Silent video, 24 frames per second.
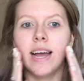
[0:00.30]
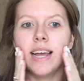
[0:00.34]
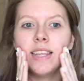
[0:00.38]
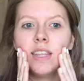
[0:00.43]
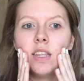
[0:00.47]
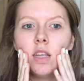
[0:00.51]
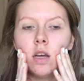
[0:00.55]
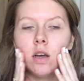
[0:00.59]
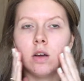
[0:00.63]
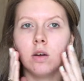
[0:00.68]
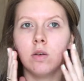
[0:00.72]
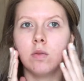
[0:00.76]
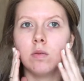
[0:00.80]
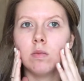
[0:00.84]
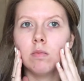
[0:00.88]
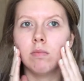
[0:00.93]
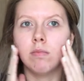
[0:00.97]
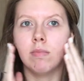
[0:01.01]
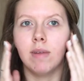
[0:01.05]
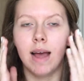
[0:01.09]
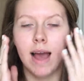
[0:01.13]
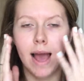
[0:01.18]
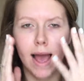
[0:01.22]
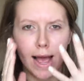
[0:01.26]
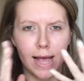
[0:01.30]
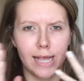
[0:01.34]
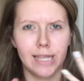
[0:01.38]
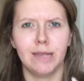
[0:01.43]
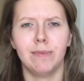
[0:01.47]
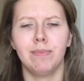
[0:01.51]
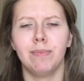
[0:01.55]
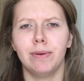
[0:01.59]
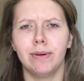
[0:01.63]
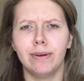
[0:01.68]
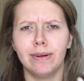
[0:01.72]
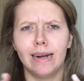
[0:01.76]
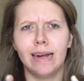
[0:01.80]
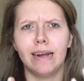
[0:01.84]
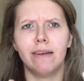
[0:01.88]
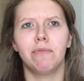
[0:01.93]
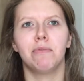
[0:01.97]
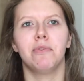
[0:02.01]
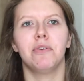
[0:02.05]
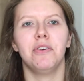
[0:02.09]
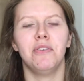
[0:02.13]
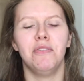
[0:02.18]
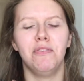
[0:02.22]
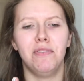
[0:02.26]
Okay, so as per
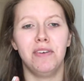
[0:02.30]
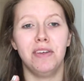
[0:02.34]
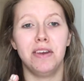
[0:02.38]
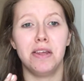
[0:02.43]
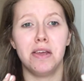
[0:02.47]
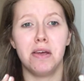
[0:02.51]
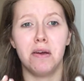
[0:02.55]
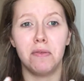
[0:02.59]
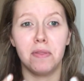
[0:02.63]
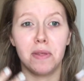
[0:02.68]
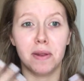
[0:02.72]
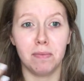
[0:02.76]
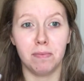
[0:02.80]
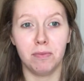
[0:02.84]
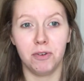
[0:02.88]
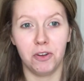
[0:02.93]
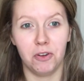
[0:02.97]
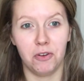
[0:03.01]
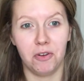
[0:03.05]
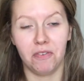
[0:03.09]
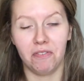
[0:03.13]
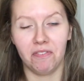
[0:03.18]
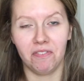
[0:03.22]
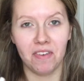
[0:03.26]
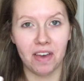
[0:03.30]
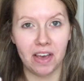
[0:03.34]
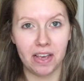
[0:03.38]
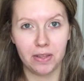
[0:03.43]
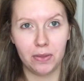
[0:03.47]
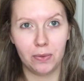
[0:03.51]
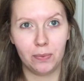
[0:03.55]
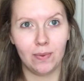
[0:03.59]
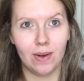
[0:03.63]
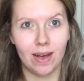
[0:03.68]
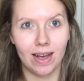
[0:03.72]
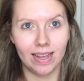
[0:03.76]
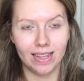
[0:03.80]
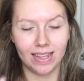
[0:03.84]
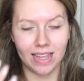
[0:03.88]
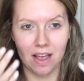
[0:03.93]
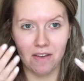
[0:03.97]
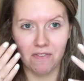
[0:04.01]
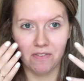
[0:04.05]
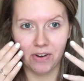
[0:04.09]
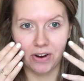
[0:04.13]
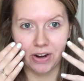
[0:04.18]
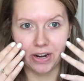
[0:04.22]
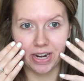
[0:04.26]
every video that I'm doing face wise,
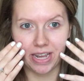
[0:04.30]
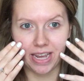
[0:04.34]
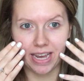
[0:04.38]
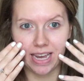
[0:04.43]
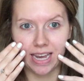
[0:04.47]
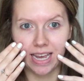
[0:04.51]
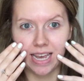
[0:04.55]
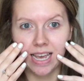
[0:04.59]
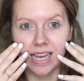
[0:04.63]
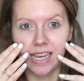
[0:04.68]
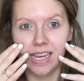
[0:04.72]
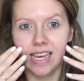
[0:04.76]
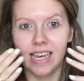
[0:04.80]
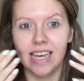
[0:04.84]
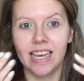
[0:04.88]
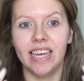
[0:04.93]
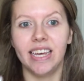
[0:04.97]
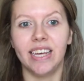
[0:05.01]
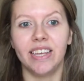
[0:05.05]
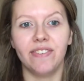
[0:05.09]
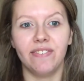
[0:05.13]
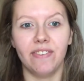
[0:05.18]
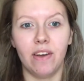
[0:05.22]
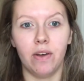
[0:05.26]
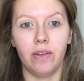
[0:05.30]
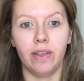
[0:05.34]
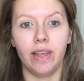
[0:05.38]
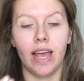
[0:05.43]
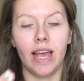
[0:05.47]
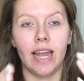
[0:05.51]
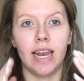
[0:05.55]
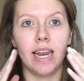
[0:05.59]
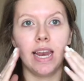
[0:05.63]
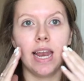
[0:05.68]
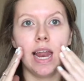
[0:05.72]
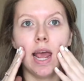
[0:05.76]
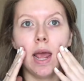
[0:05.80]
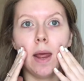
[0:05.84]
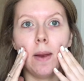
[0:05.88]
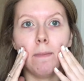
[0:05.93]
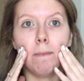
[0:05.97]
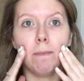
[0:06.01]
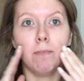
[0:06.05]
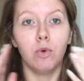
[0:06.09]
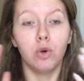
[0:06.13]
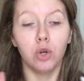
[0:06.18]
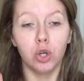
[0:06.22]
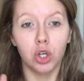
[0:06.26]
I've already exfoliated
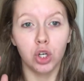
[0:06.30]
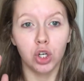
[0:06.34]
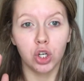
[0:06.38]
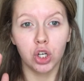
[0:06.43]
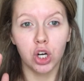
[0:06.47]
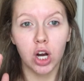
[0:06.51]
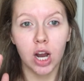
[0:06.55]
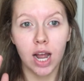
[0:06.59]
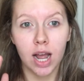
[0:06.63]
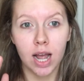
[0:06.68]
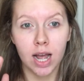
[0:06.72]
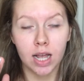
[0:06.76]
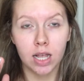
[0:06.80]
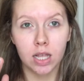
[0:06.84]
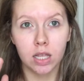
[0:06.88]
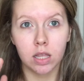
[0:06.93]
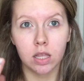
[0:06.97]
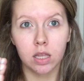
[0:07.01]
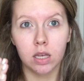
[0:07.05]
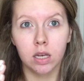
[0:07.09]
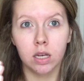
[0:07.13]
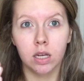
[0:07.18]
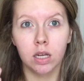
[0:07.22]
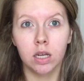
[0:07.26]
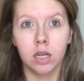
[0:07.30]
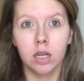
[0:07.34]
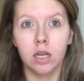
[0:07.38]
and moisturized.